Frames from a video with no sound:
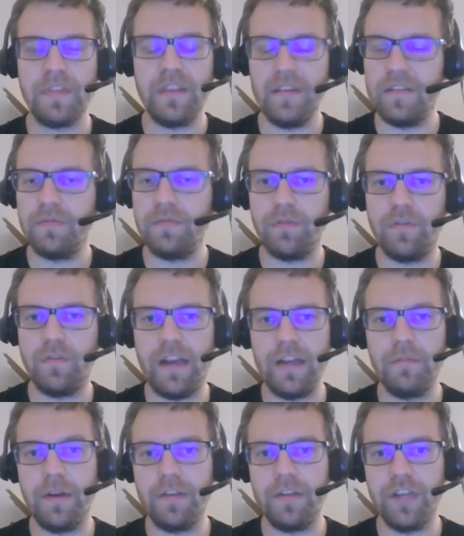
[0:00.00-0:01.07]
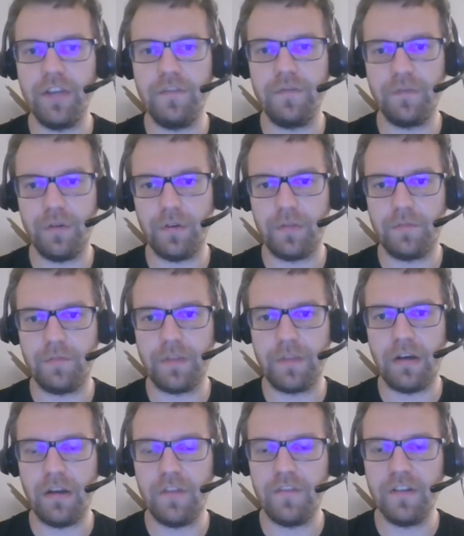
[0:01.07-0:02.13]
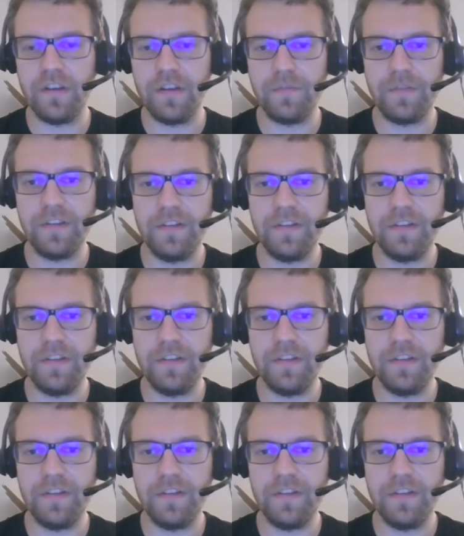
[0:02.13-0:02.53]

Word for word: This is provided by JFrog. However,